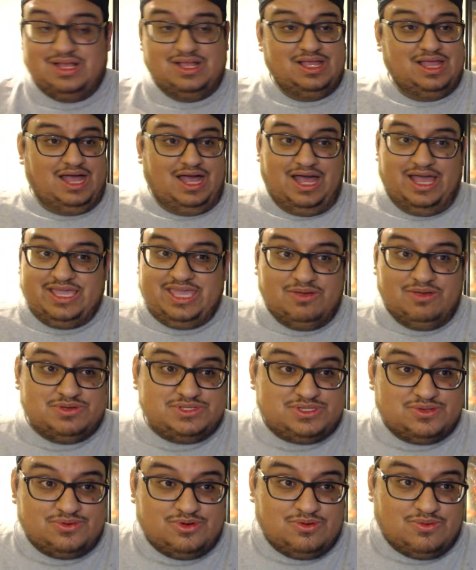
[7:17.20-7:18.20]
I can't wait
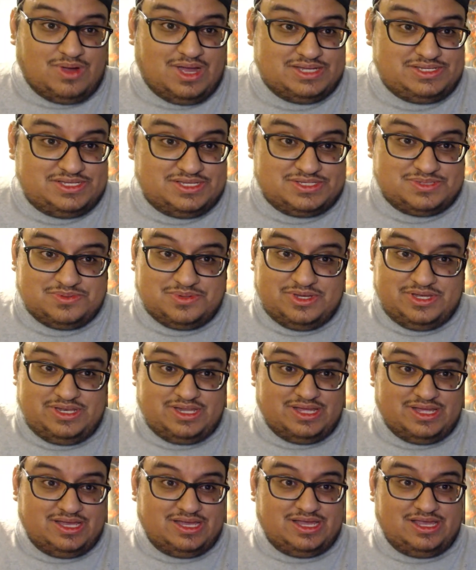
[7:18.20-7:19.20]
to rewatch this one.
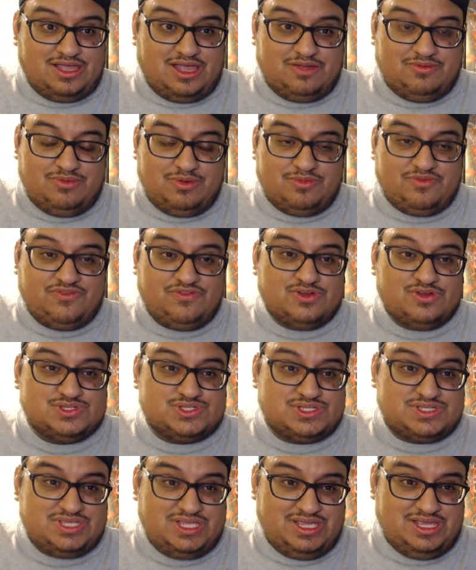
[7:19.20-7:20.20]
I remember first
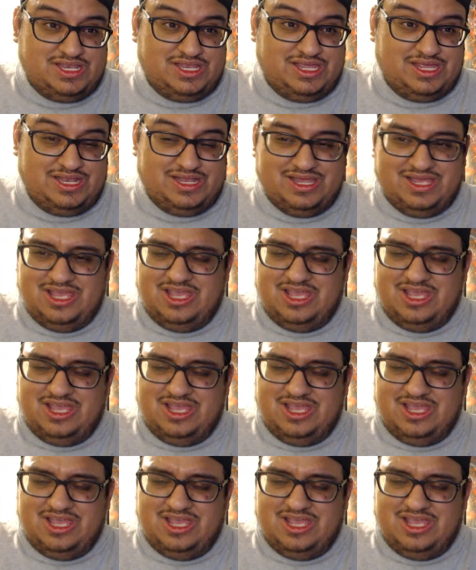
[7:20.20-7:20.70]
seeing it.